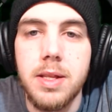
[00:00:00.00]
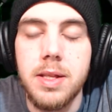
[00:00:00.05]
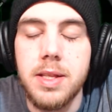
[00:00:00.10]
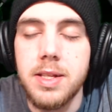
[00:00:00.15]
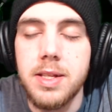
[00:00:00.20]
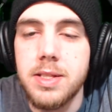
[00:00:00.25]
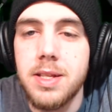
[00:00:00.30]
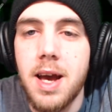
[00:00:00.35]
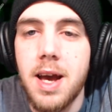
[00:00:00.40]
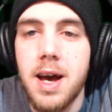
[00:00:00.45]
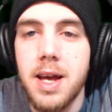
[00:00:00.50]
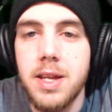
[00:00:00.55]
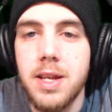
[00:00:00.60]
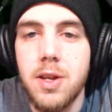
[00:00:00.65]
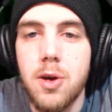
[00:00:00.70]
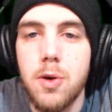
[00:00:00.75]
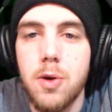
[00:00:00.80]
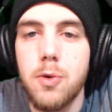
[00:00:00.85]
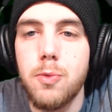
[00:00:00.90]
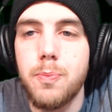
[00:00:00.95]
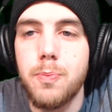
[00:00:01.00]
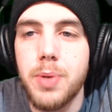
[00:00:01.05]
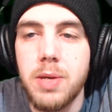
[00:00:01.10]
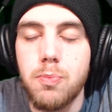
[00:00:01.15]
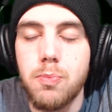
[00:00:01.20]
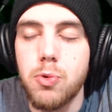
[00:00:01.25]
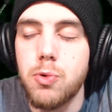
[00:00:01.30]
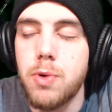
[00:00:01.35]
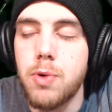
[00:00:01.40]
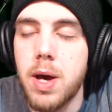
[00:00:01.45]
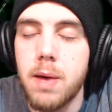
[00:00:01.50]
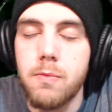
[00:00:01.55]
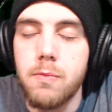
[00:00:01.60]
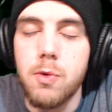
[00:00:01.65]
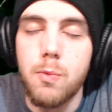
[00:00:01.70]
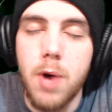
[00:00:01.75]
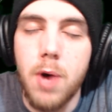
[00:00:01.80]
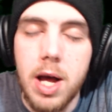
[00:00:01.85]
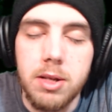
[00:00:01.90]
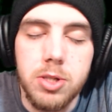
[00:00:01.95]
This is how I know people who
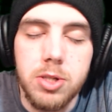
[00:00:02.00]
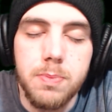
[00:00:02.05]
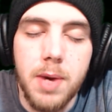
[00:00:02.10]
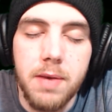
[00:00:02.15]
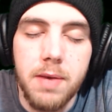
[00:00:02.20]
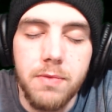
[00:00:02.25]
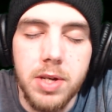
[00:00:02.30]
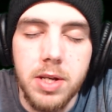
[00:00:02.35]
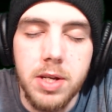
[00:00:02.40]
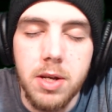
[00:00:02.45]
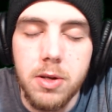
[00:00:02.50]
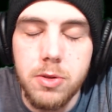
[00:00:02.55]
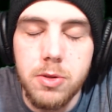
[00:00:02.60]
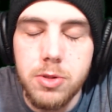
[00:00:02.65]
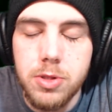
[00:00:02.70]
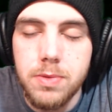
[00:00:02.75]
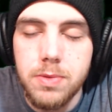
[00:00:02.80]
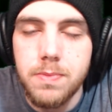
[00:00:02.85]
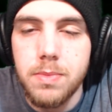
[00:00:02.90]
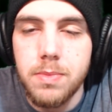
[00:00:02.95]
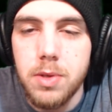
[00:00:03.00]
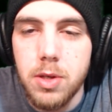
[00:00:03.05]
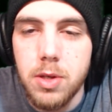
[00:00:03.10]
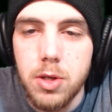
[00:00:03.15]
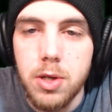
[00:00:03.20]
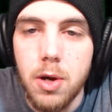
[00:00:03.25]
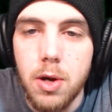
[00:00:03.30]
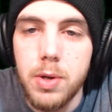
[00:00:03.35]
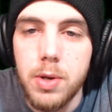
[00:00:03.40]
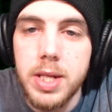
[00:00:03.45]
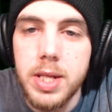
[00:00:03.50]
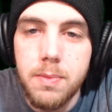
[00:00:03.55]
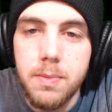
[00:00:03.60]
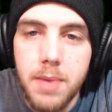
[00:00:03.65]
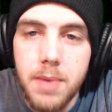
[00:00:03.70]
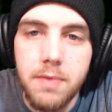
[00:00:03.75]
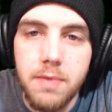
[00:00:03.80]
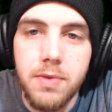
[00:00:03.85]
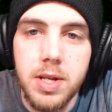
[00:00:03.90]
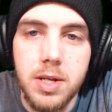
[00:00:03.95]
haven't watched my videos. Go into
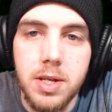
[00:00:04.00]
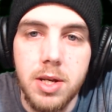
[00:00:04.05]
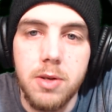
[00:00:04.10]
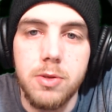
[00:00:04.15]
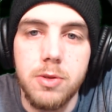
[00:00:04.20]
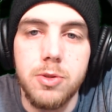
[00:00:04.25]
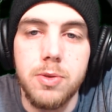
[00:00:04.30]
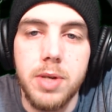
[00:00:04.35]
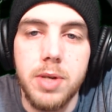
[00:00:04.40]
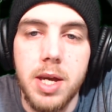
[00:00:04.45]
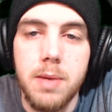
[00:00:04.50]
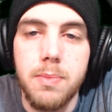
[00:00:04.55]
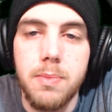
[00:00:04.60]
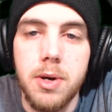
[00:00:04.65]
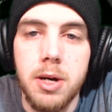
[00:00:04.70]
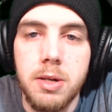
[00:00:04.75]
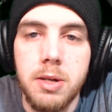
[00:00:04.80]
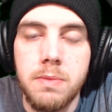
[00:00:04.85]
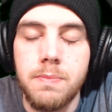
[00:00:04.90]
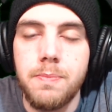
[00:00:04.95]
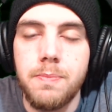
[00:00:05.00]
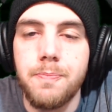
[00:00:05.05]
my videos, okay, bud?